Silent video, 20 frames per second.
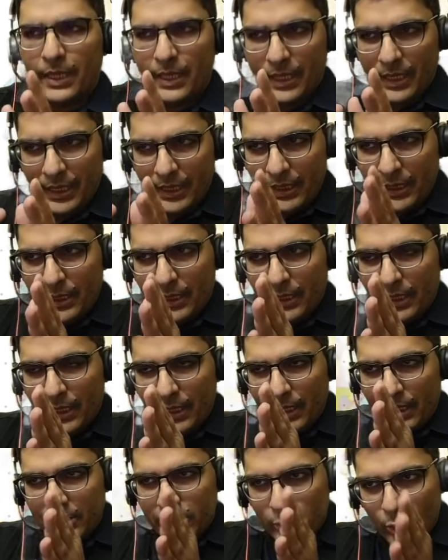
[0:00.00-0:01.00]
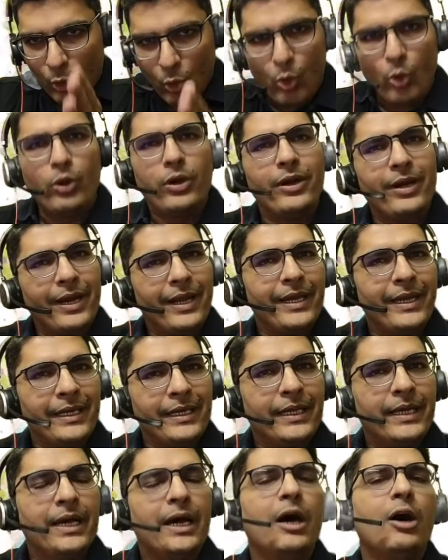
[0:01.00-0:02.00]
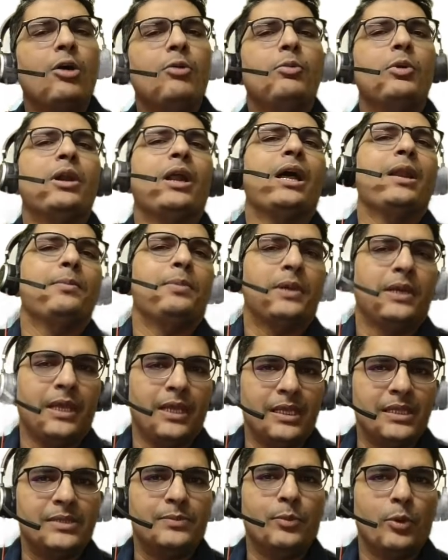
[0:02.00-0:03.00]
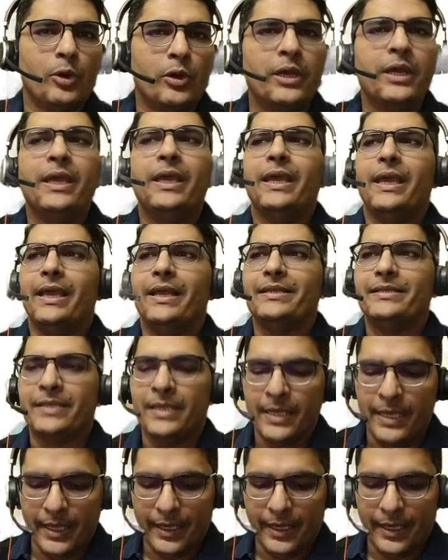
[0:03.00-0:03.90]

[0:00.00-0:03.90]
in its own right, how Munal Patel's book is